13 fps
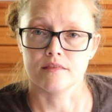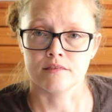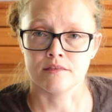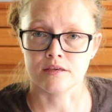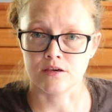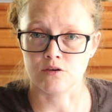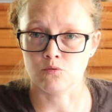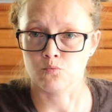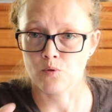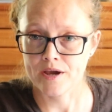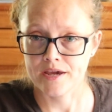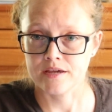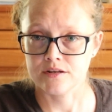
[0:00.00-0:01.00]
the
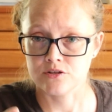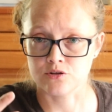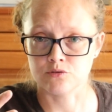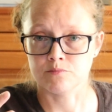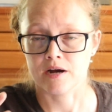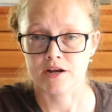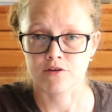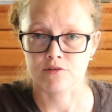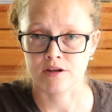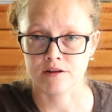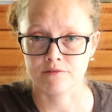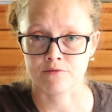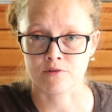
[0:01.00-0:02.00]
way to
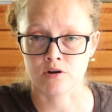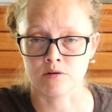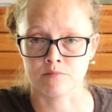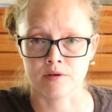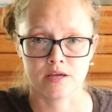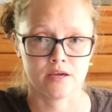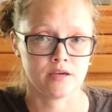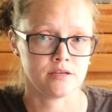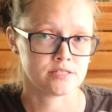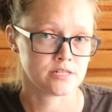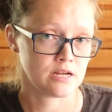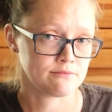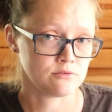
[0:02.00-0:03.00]
migrate from a
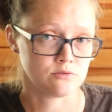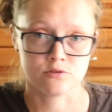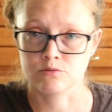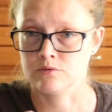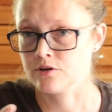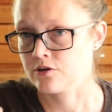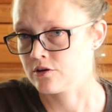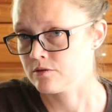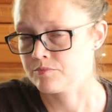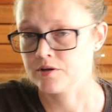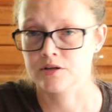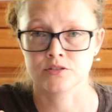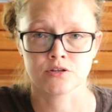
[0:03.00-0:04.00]
snaffle to a curb,
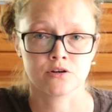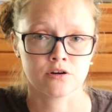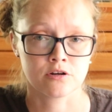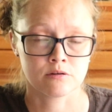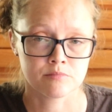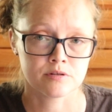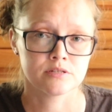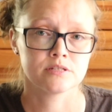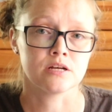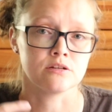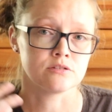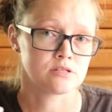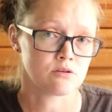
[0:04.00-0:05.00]
because a curb
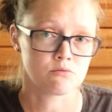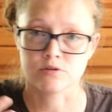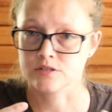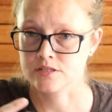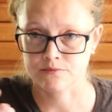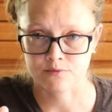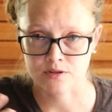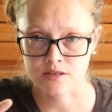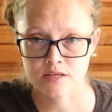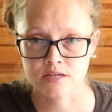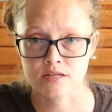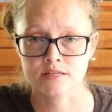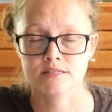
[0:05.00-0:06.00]
tells the horse different
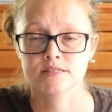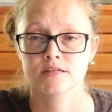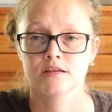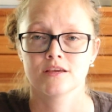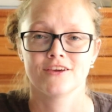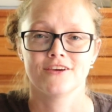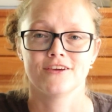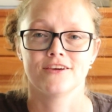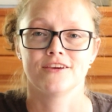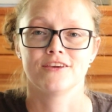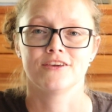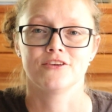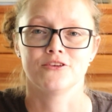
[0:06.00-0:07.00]
things,
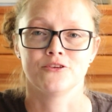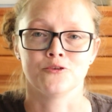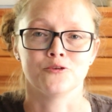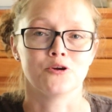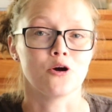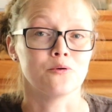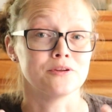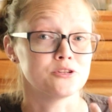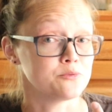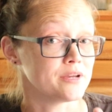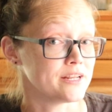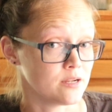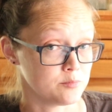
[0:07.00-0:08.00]
you go
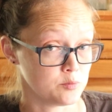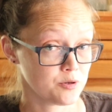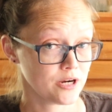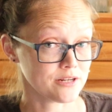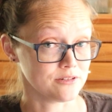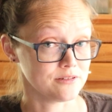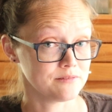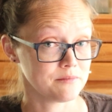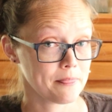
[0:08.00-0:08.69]
into a double bridle.